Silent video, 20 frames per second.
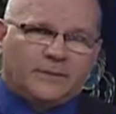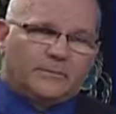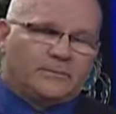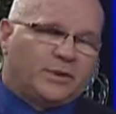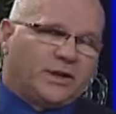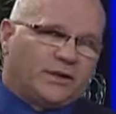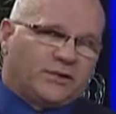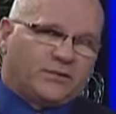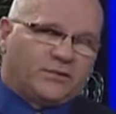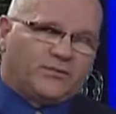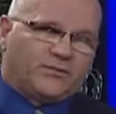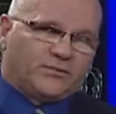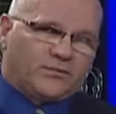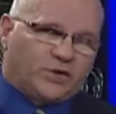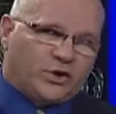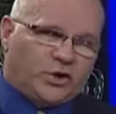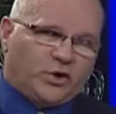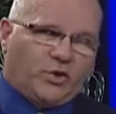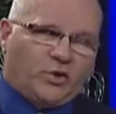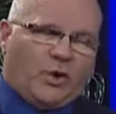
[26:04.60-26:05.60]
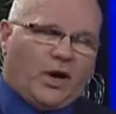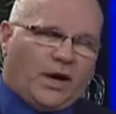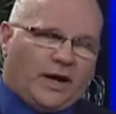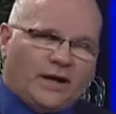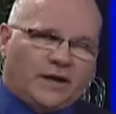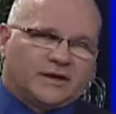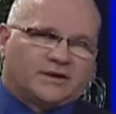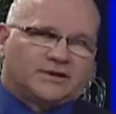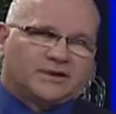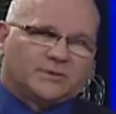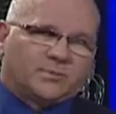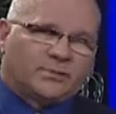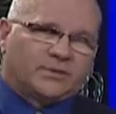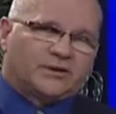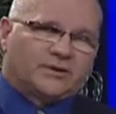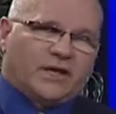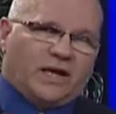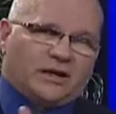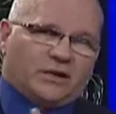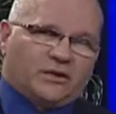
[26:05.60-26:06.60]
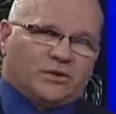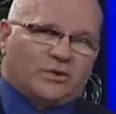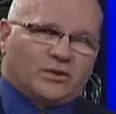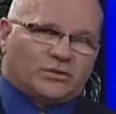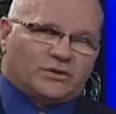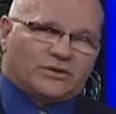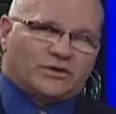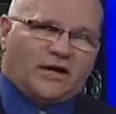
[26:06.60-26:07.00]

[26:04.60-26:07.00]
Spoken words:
But you want us to present your